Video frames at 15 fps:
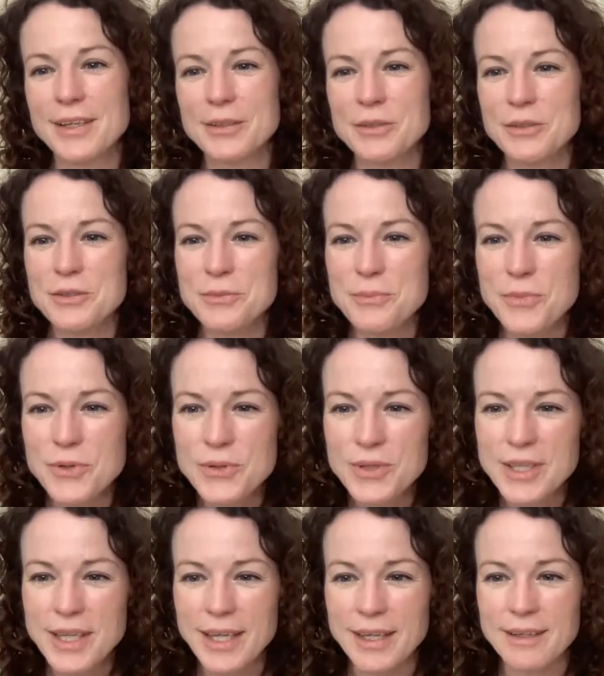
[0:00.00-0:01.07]
Good
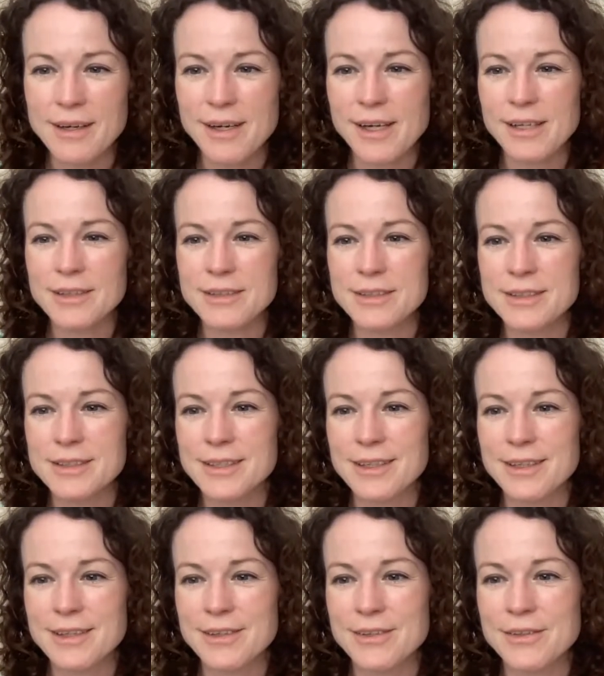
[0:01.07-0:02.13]
morning, Island
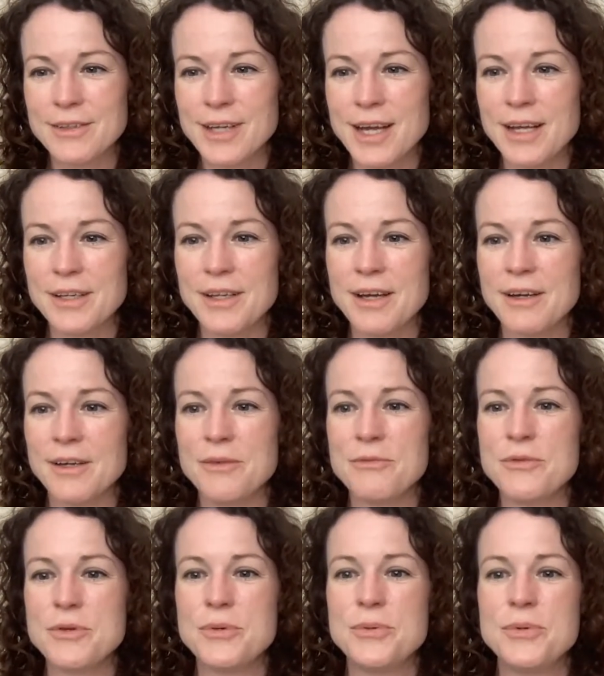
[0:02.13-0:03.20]
Girl. Can I
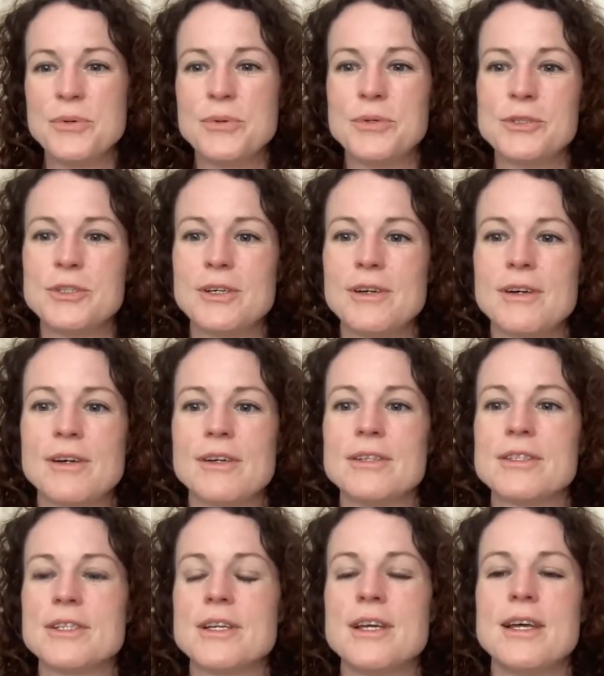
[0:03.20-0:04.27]
view your
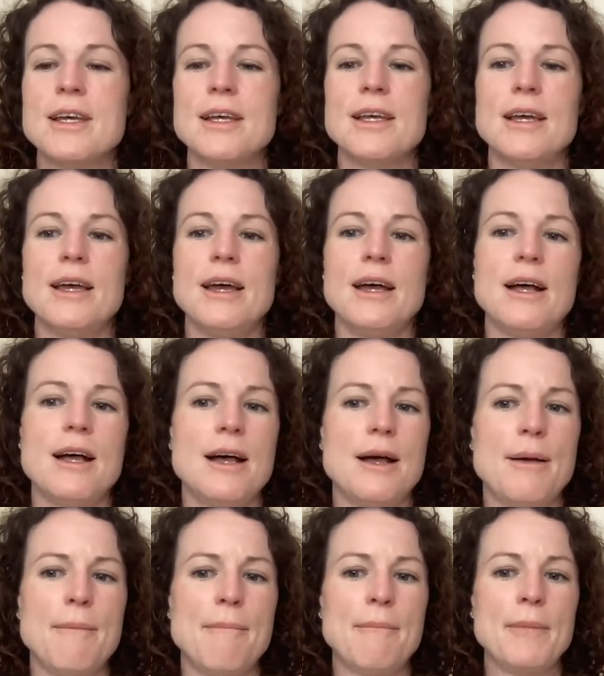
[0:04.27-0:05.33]
chart?
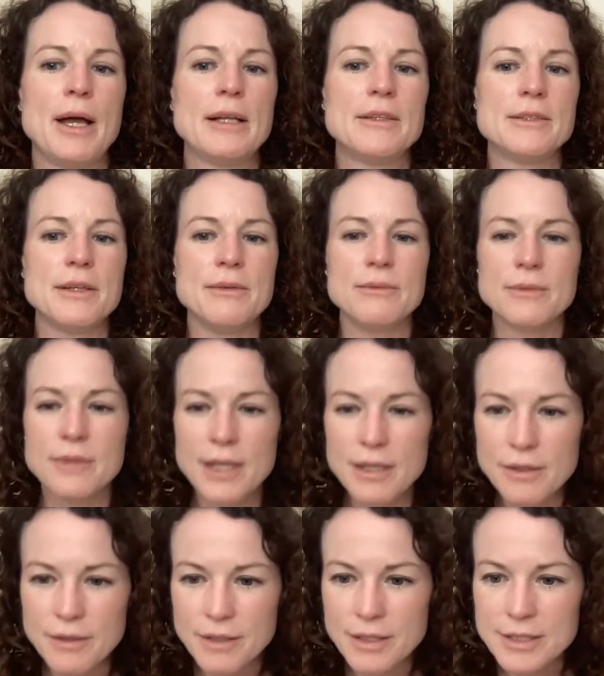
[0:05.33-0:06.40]
I don't
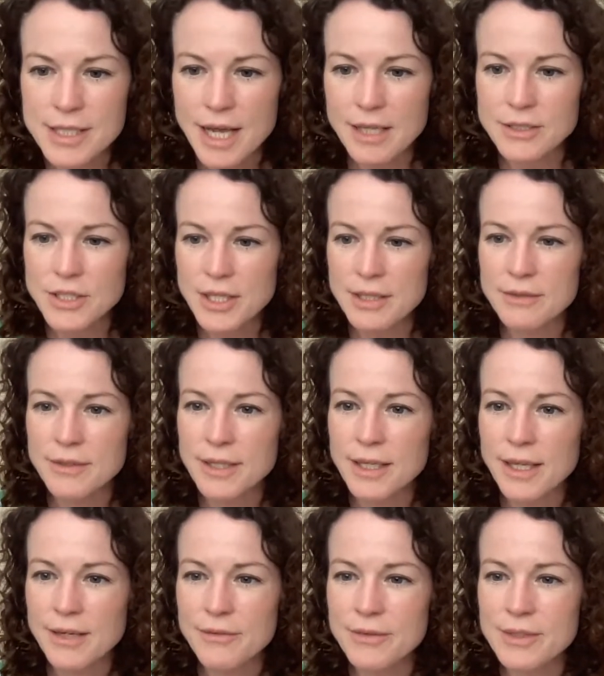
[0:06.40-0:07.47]
think you can attach anything
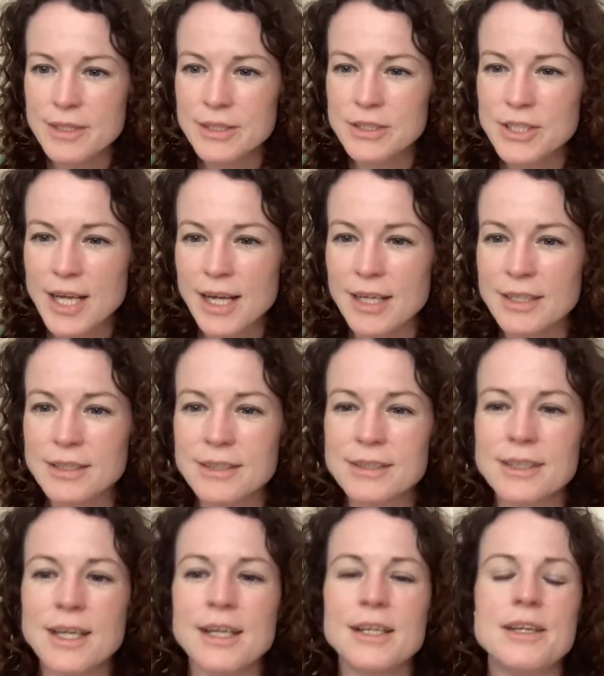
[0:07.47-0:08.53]
here in the chat,
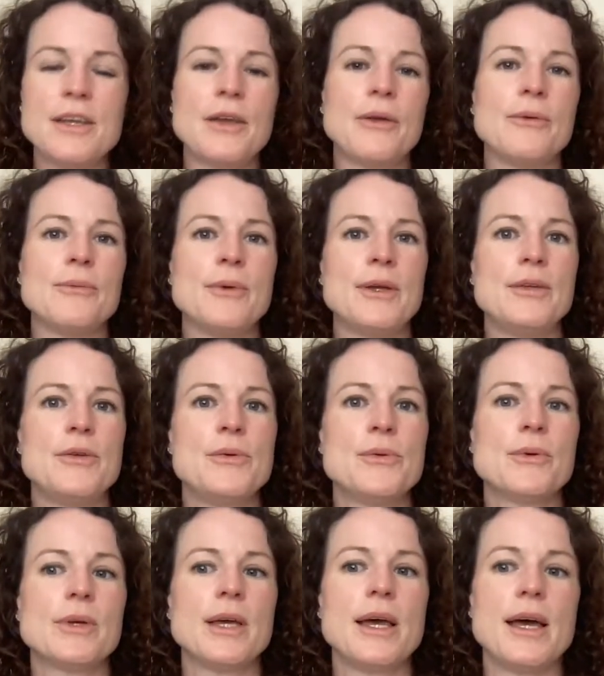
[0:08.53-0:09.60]
can you? But
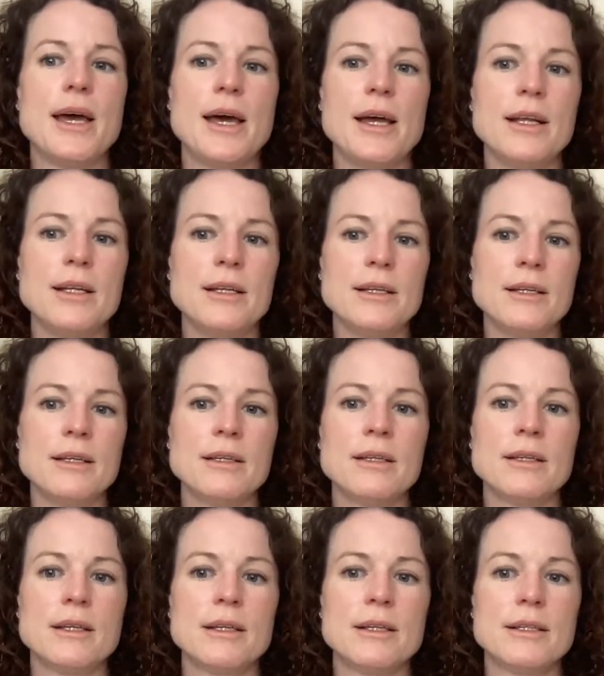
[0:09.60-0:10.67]
you can
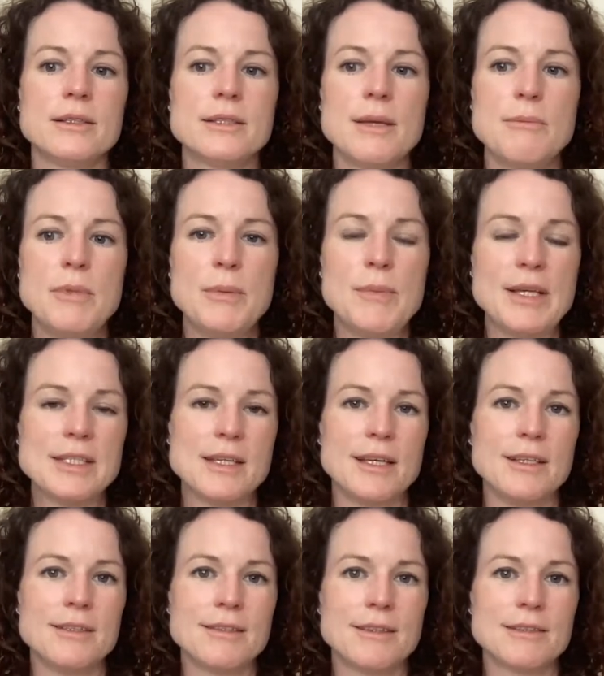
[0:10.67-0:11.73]
send me a
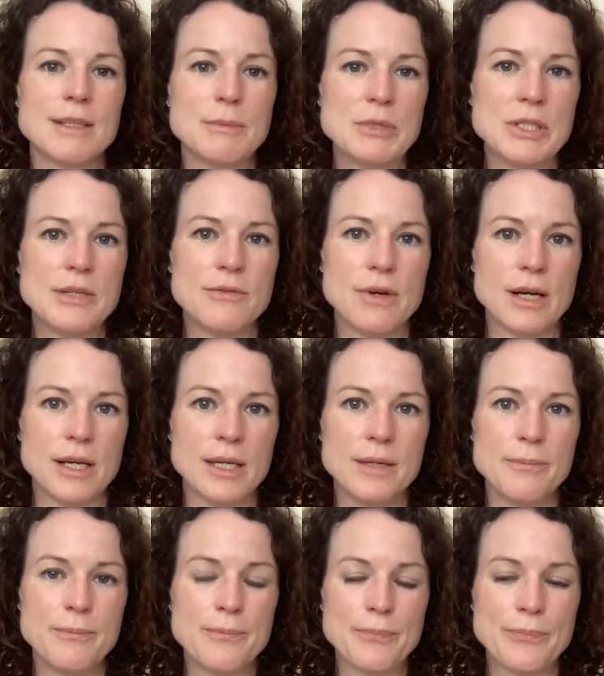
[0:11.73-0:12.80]
message. That's absolutely fine.